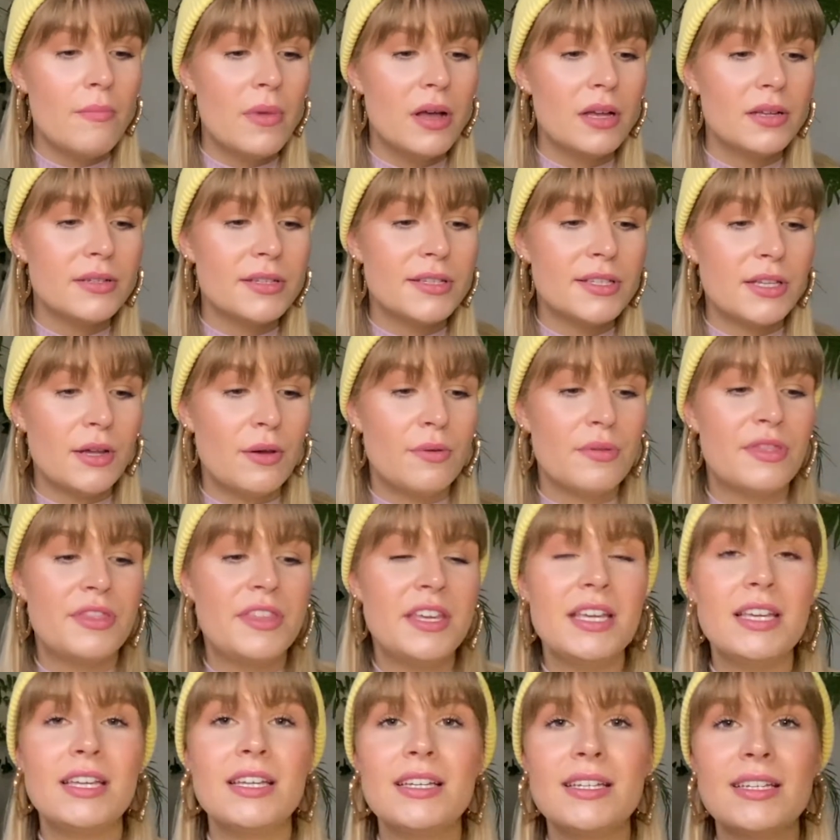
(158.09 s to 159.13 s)
So
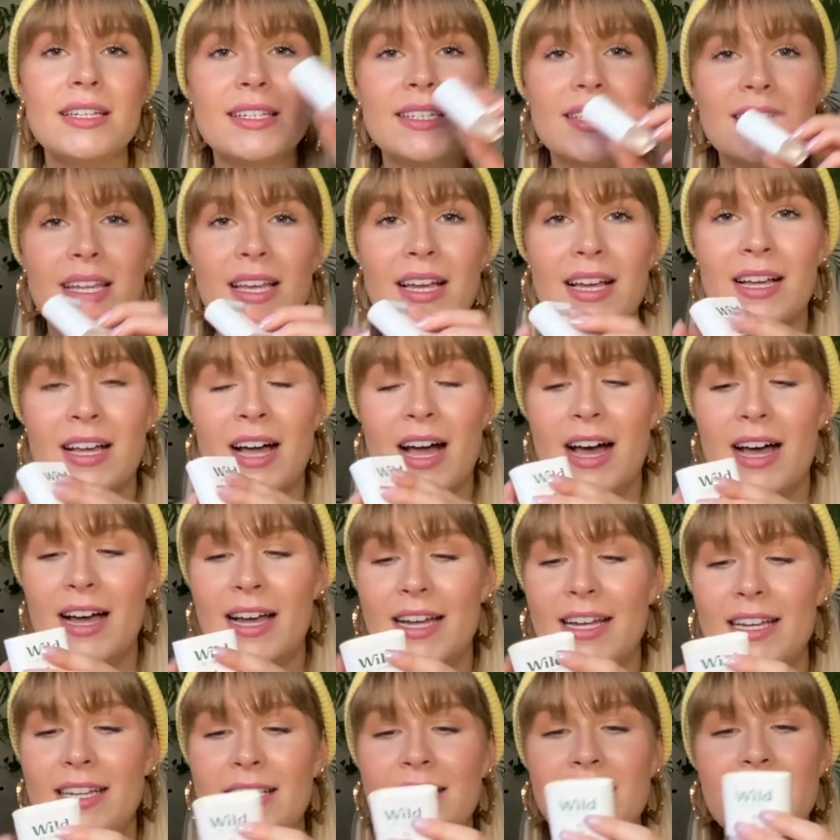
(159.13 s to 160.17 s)
these
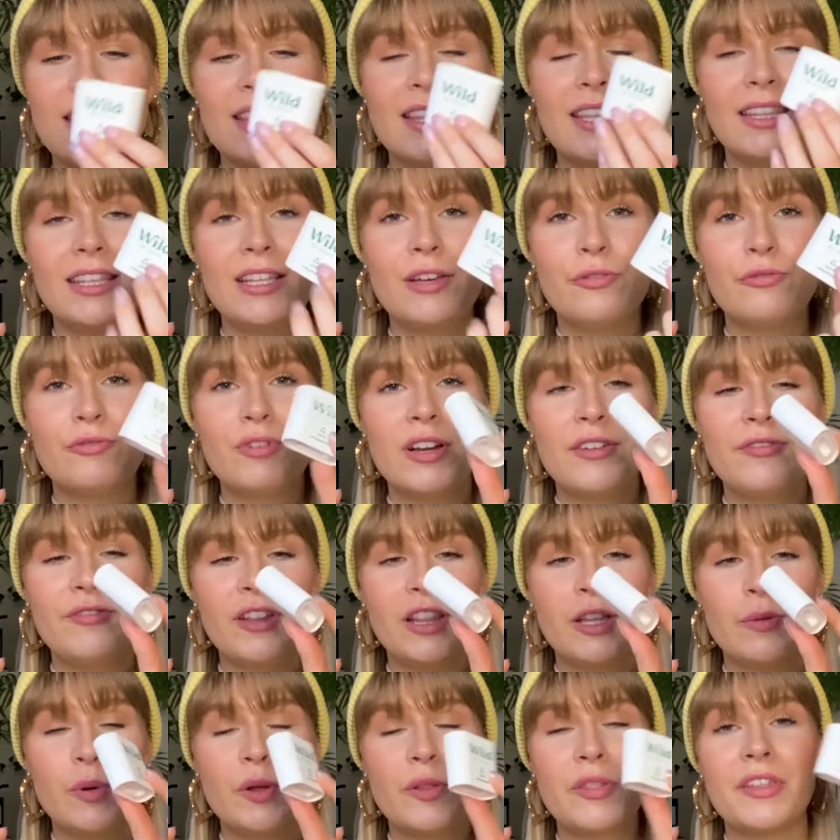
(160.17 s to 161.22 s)
guys, the little
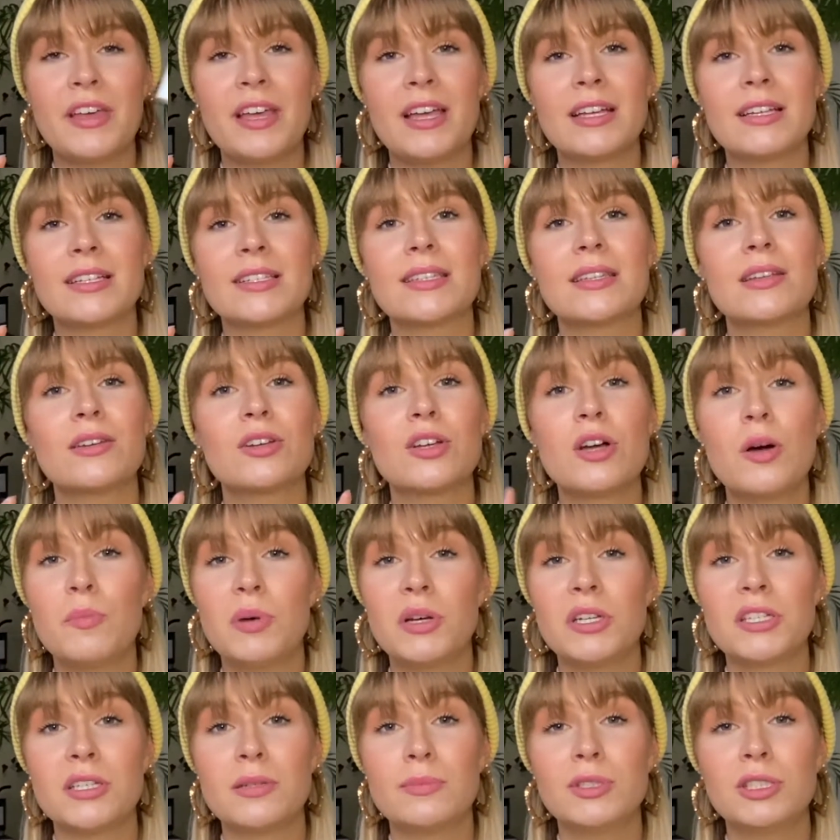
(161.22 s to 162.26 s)
refillable things,
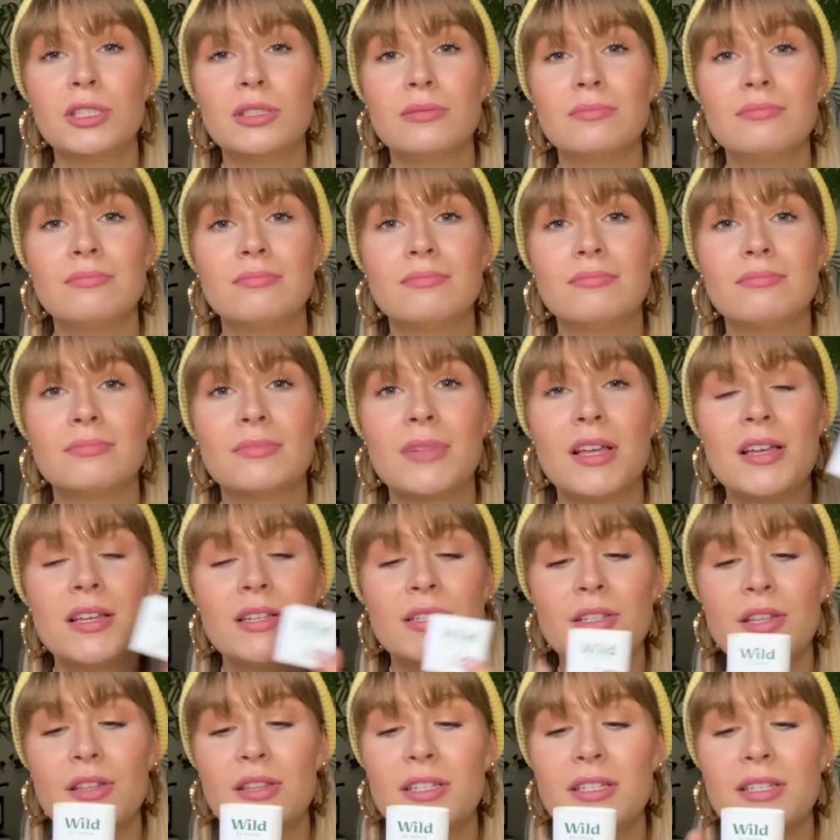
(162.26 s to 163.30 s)
compostable.
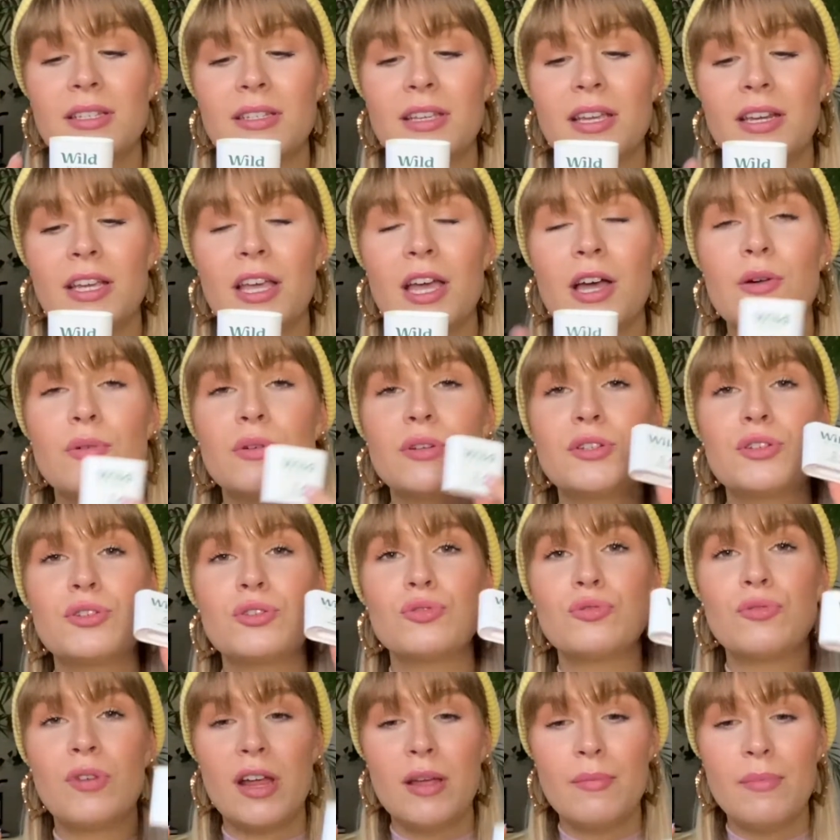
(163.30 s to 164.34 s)
So this is going to go
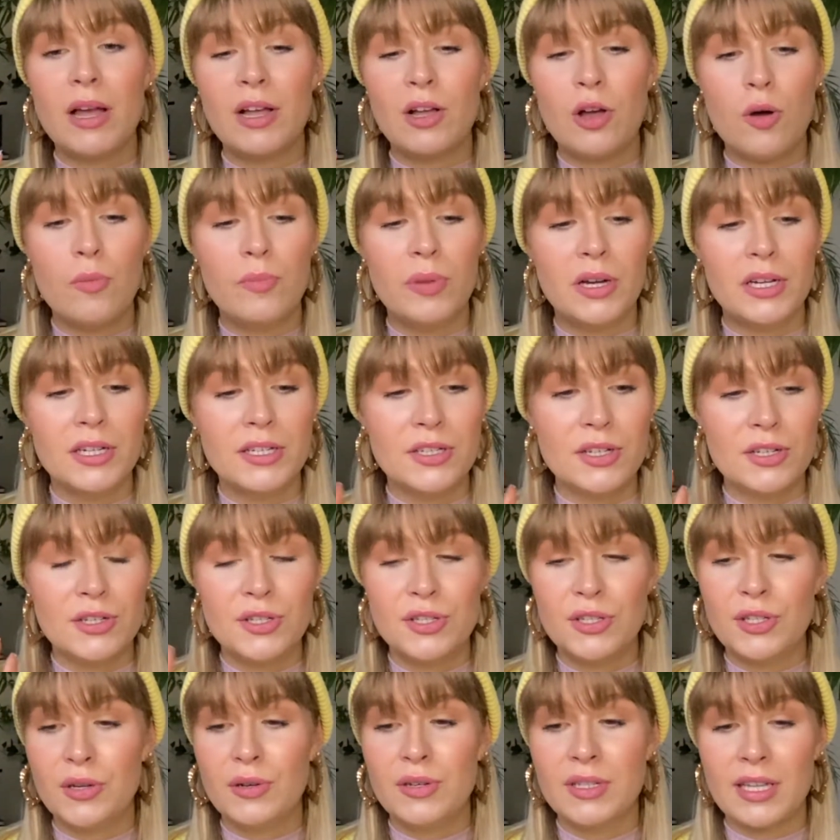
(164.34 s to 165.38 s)
straight in my compost as
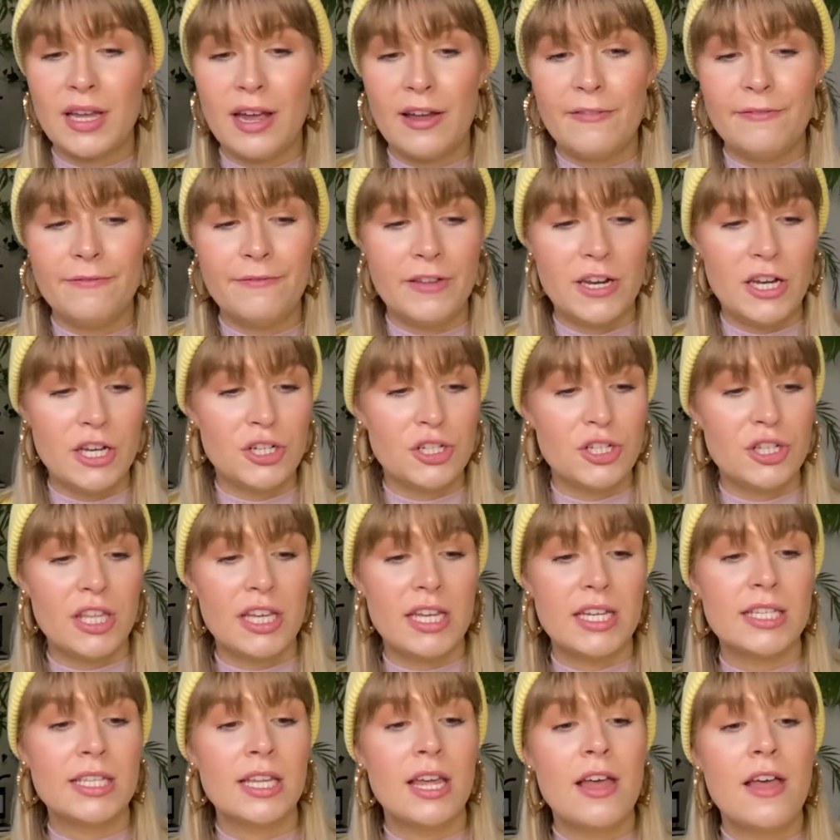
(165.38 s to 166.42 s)
soon as I've finished this